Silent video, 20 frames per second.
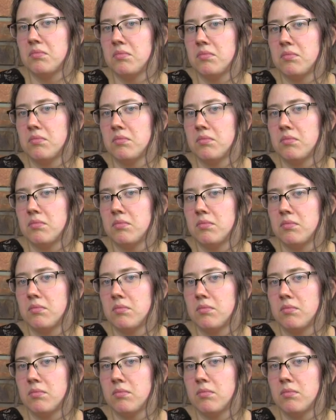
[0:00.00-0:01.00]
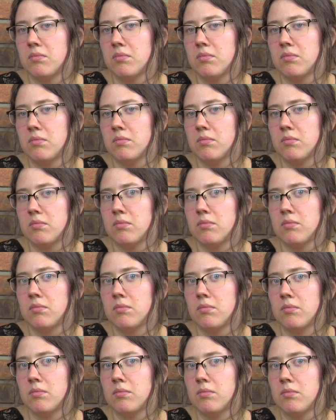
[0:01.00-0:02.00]

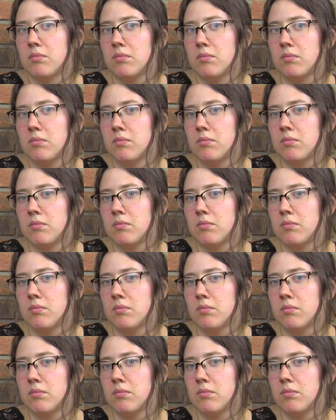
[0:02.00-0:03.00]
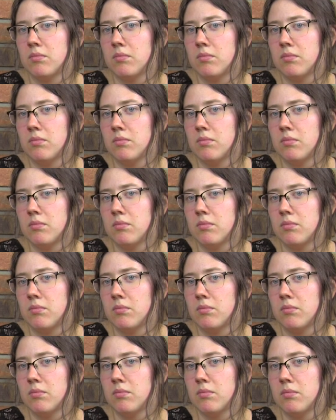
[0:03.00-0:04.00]

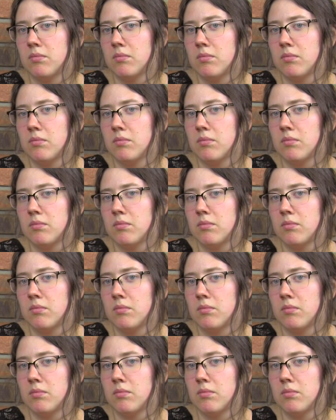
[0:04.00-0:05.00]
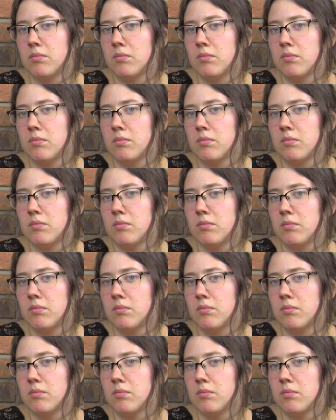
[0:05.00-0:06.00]

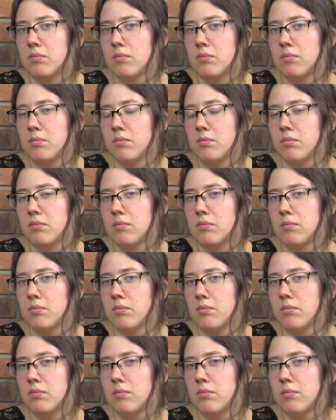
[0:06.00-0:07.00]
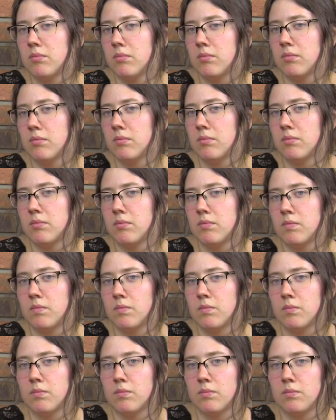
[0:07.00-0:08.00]
This person isn't speaking.